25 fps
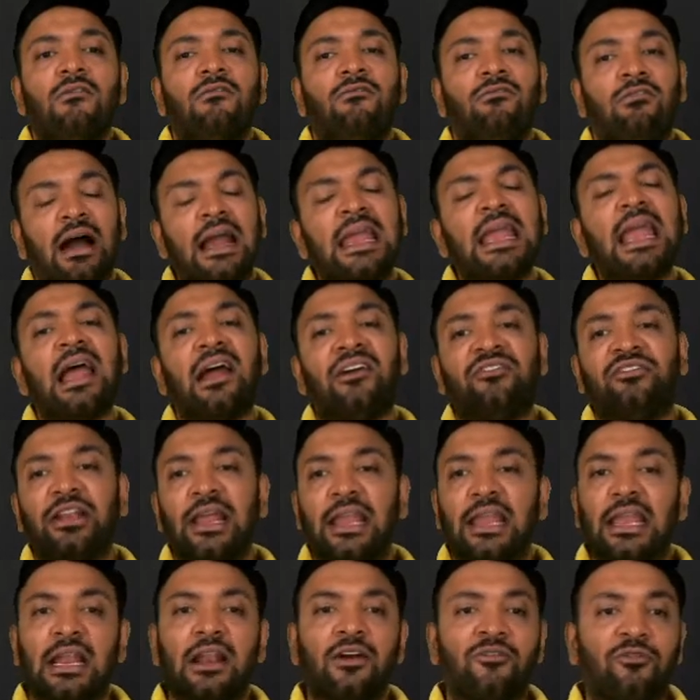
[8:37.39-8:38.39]
Why I have
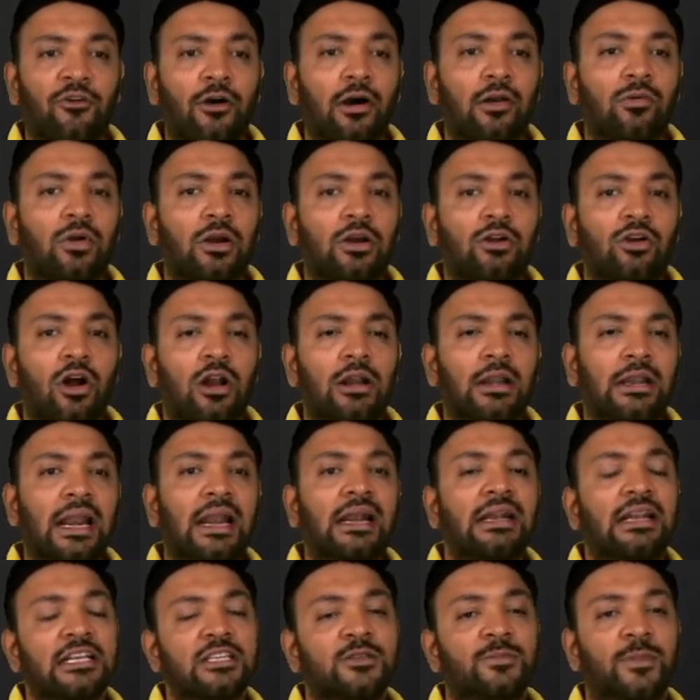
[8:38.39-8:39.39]
taken a forward
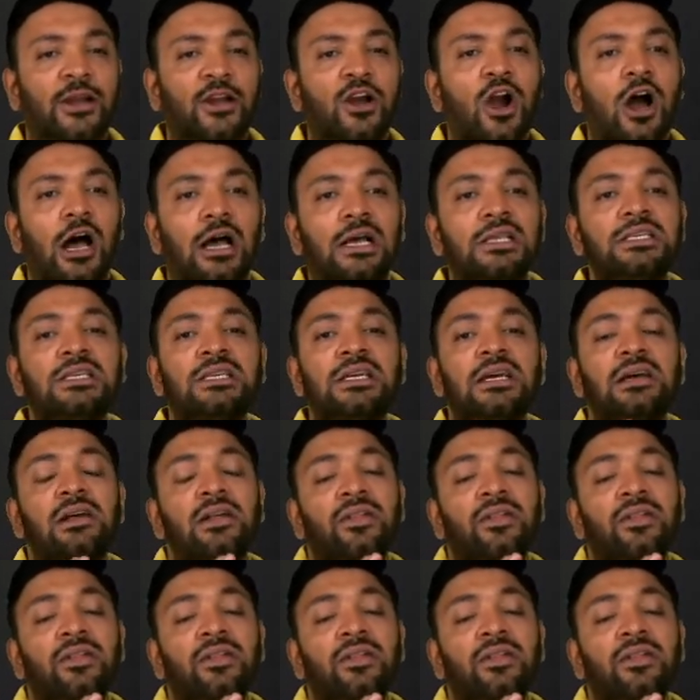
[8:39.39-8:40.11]
contract is because